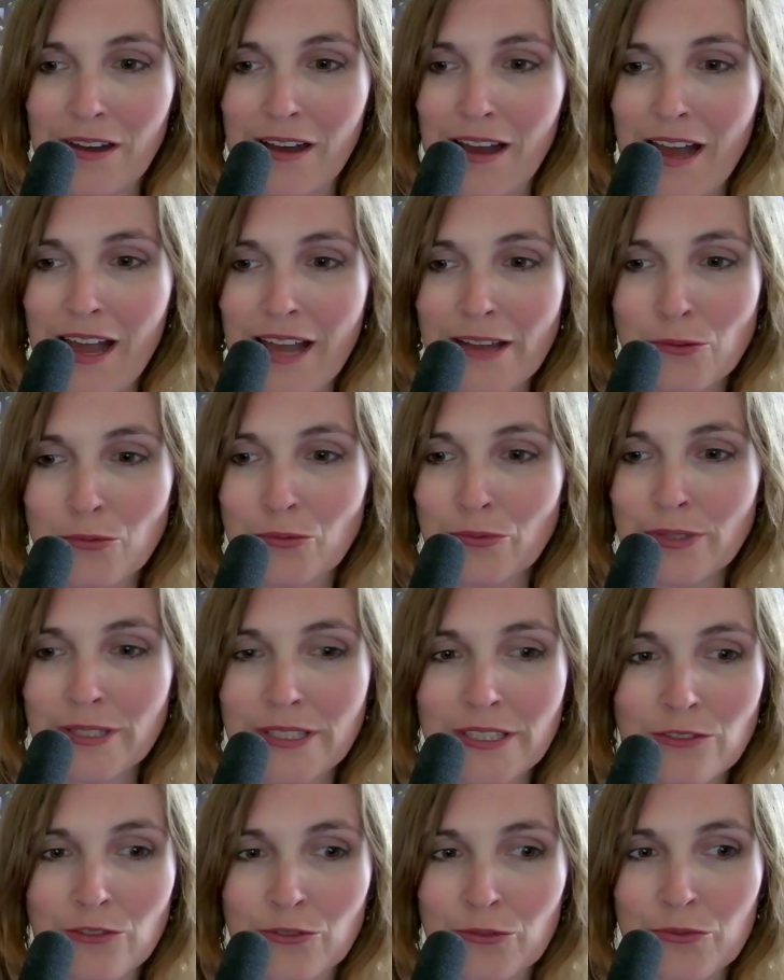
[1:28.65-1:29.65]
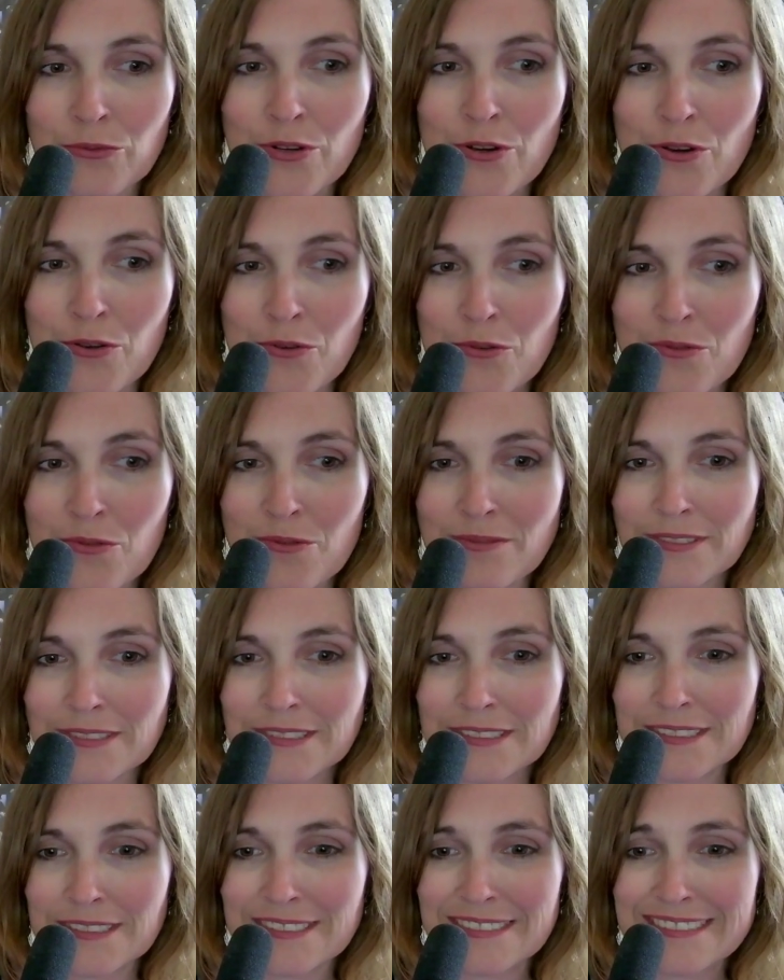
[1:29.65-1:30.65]
I really don't know.
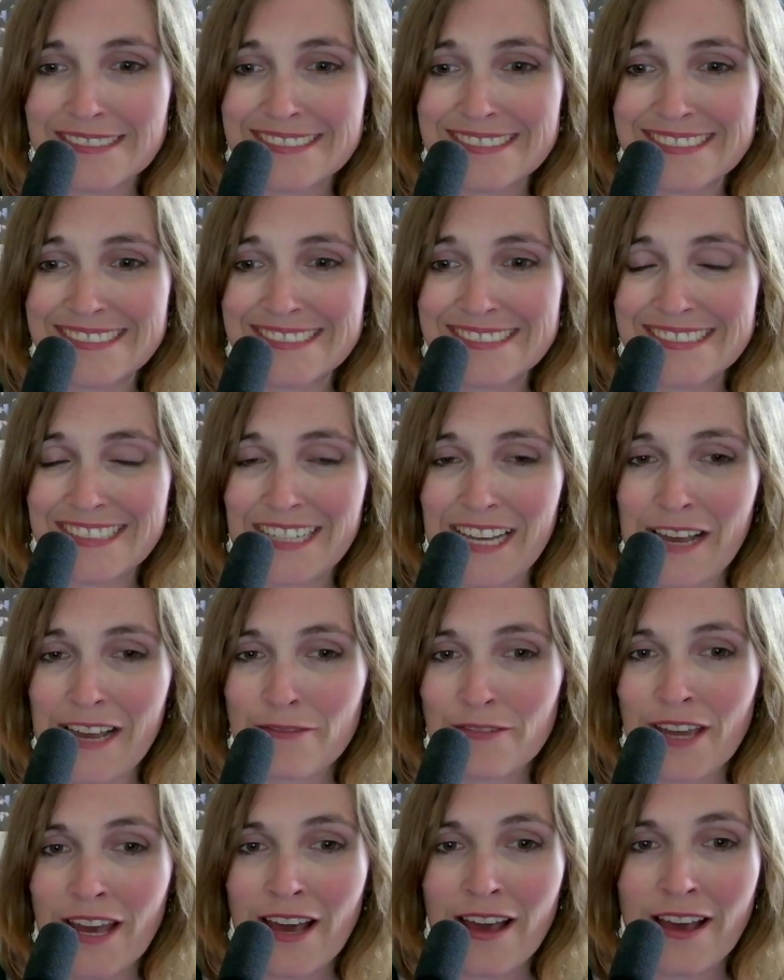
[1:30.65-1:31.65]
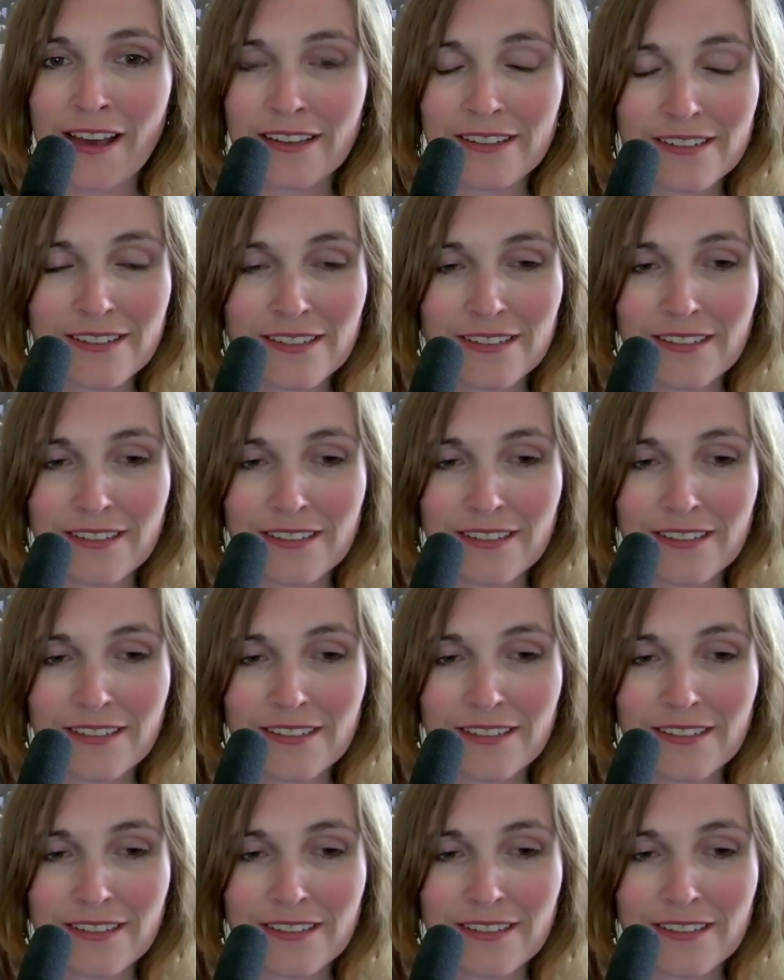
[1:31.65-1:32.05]
I've got